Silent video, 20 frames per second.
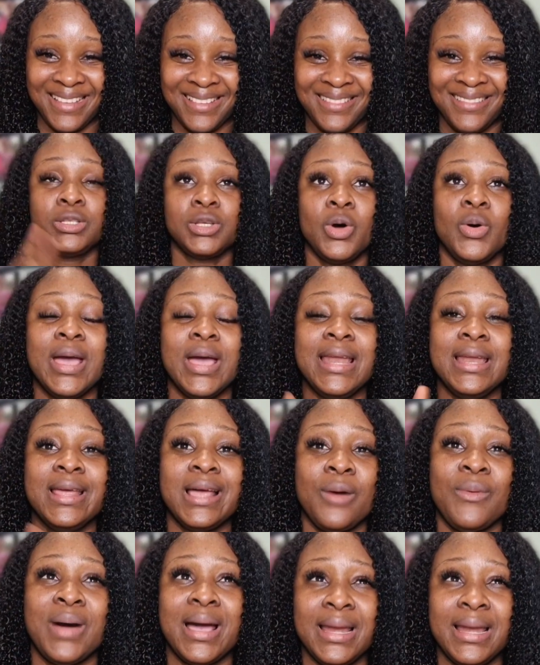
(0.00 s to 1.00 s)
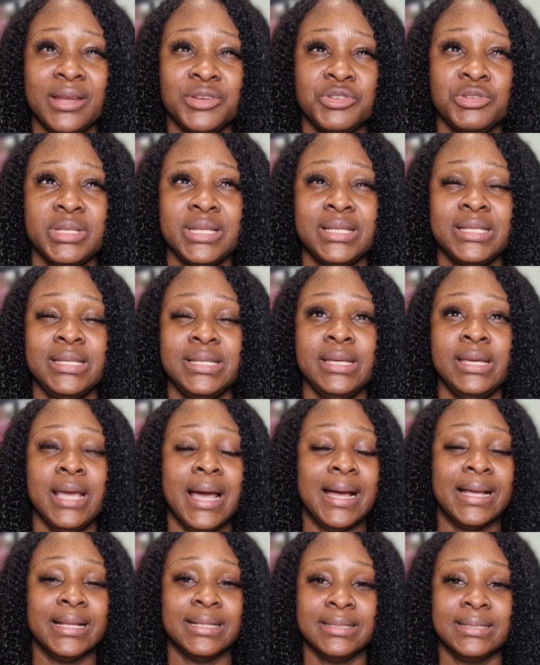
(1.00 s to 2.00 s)
So our electricity
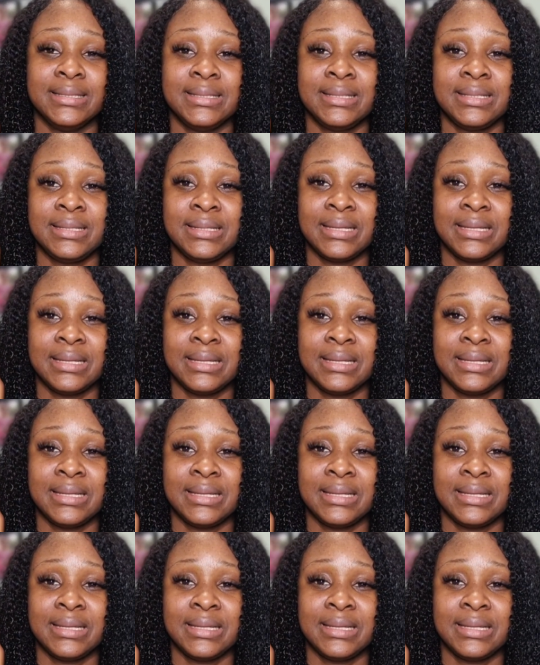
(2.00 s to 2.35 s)
and